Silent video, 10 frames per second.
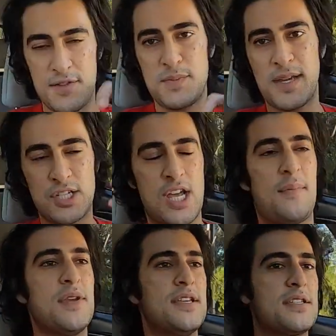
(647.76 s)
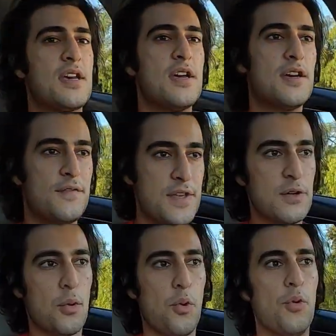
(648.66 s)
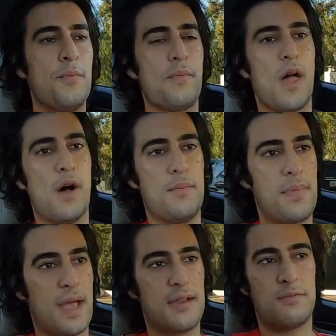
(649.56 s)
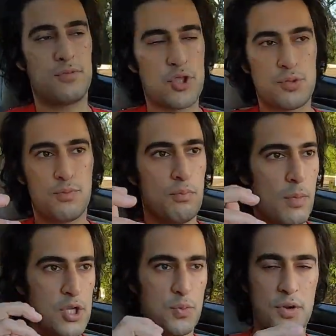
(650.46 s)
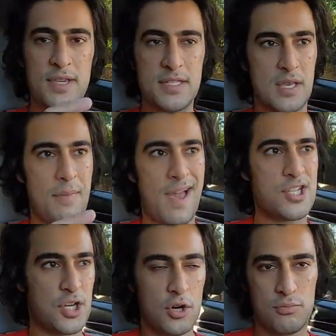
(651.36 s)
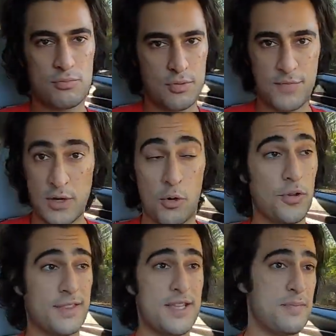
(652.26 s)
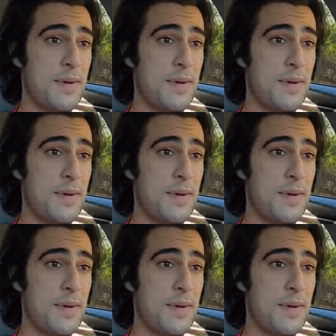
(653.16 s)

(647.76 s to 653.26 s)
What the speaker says: this being a Japanese vehicle. I could much more easily imagine a vehicle like this